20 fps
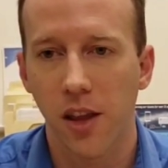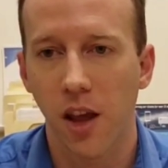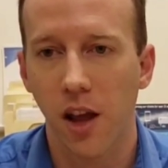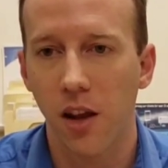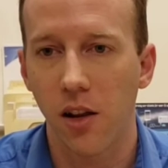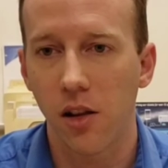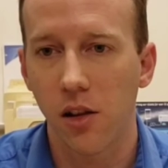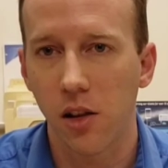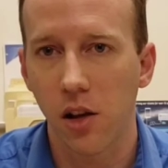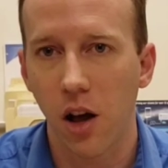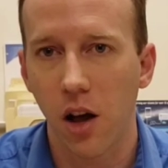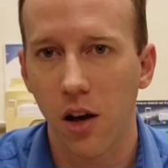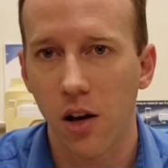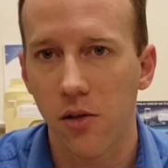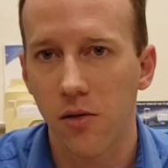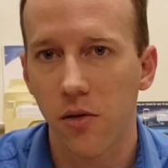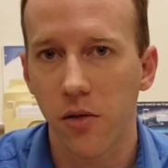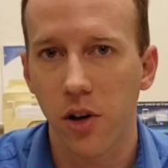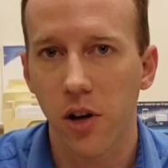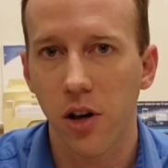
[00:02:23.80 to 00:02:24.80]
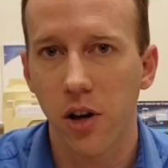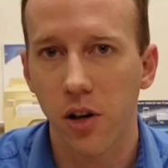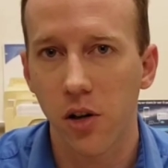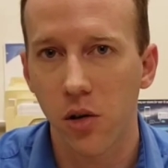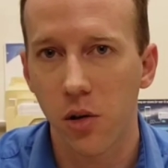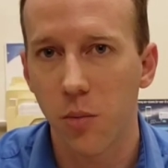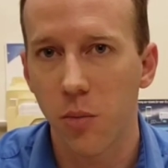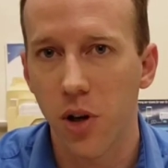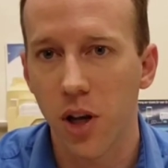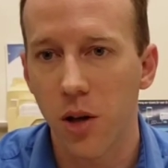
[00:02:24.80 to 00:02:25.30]
a lot of very
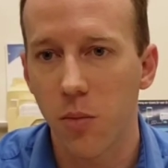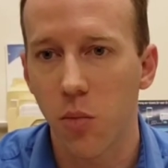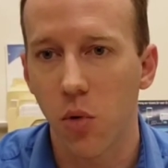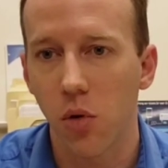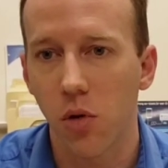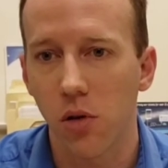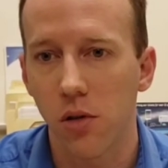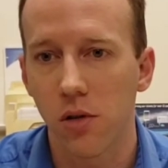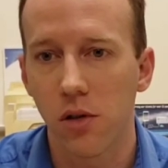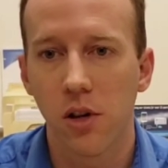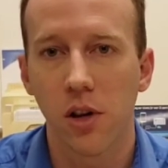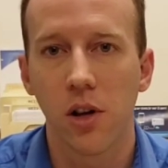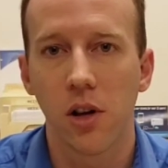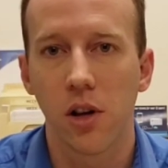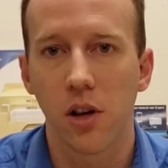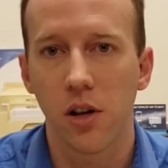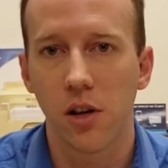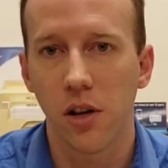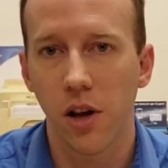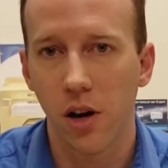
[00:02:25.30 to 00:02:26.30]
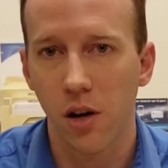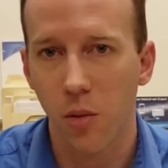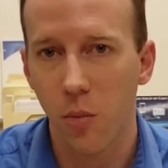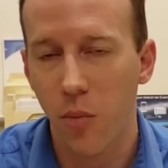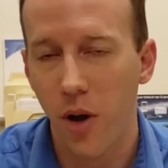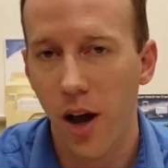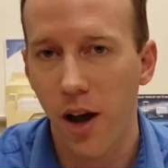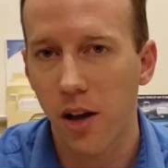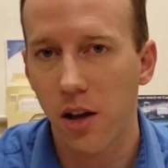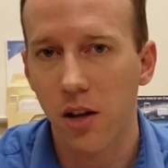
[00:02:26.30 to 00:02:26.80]
good people that are
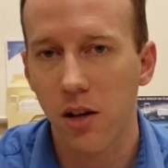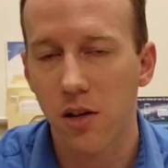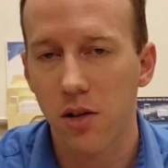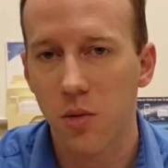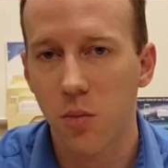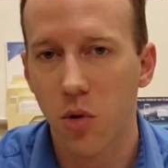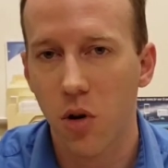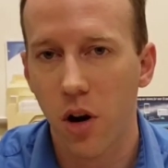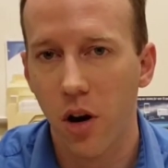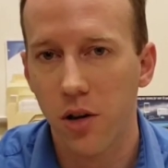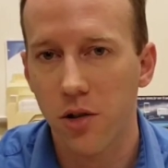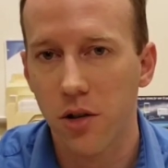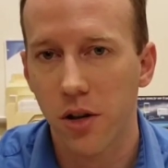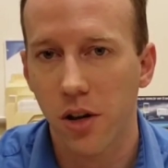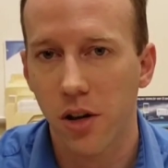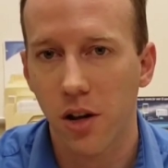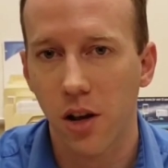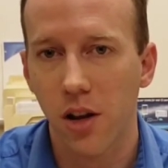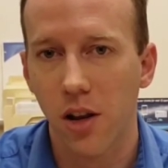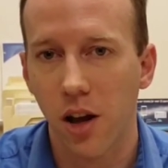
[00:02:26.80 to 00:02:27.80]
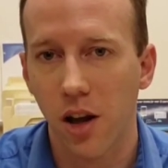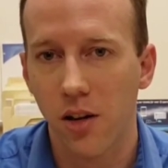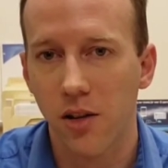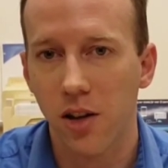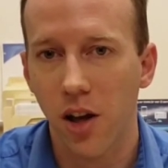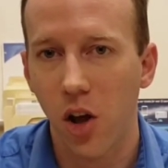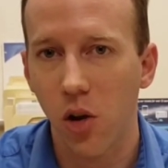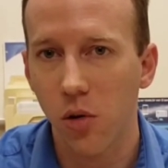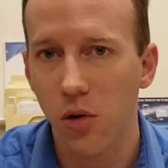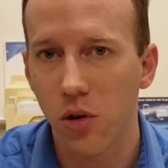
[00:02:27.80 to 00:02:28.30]
backing this project and that
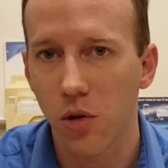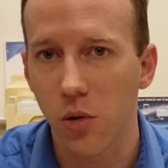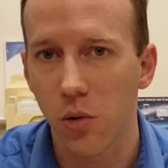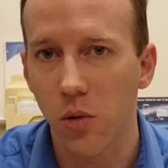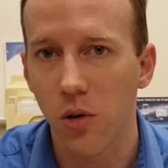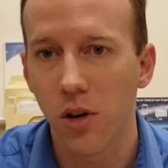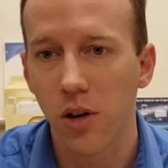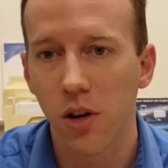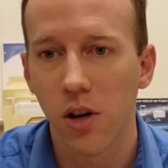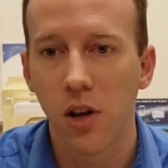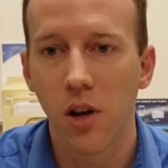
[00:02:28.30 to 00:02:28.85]
tell you